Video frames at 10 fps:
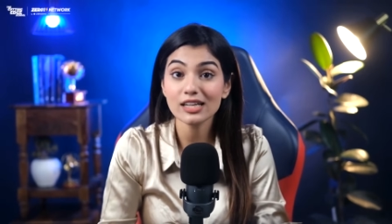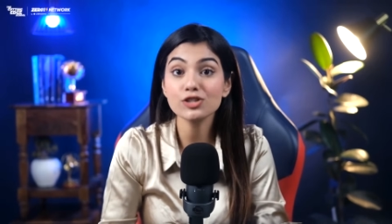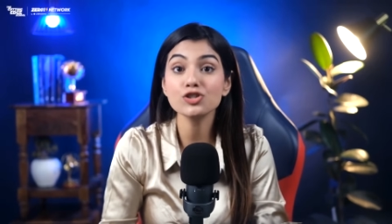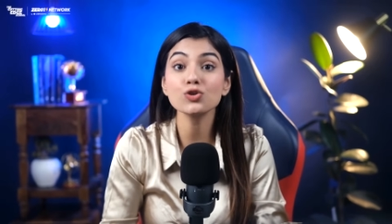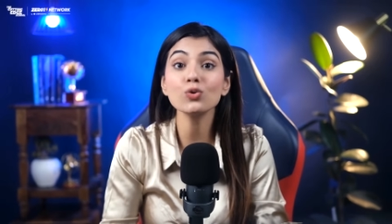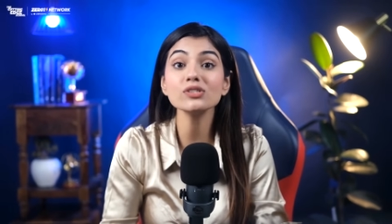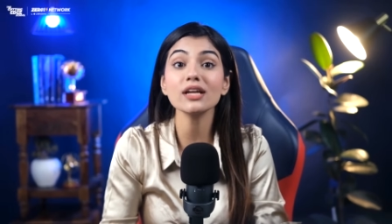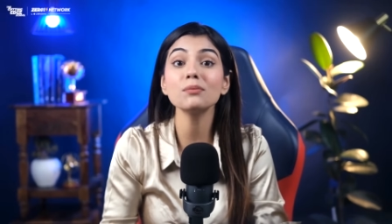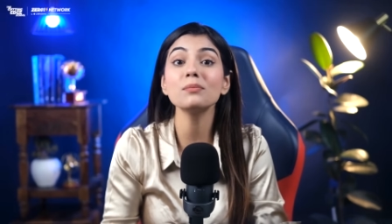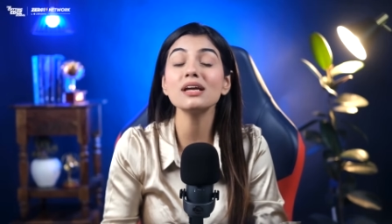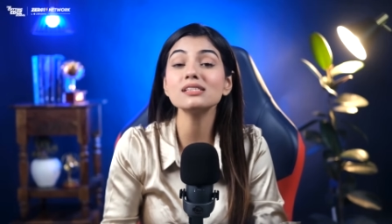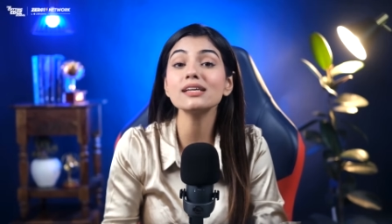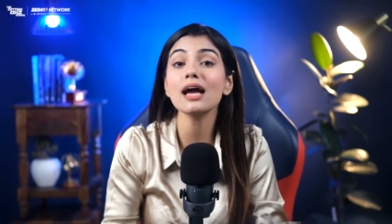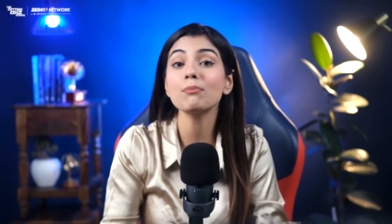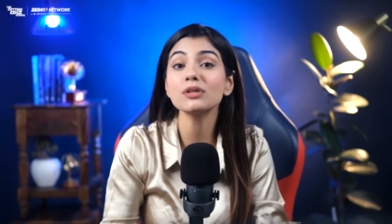it shows an
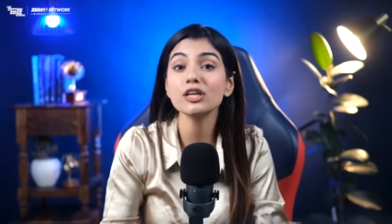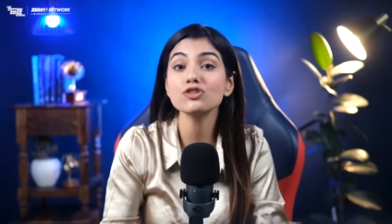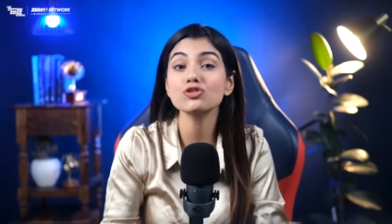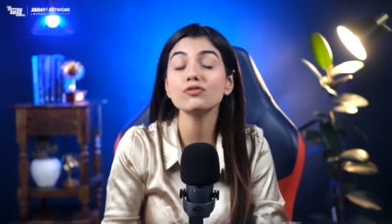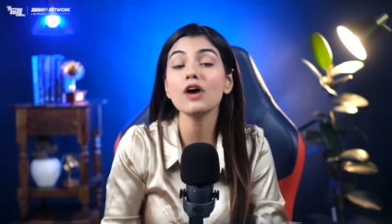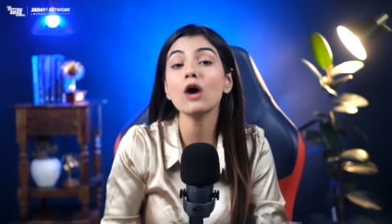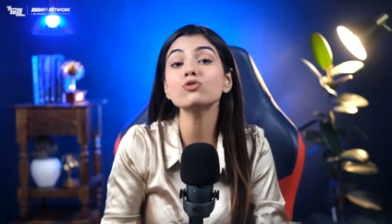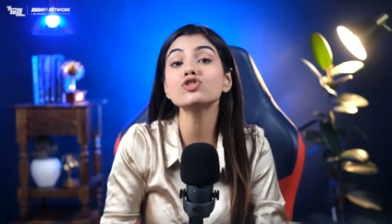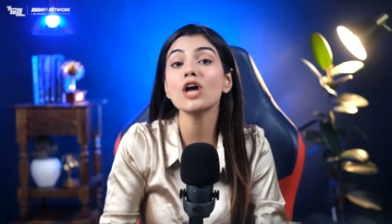amazing application of how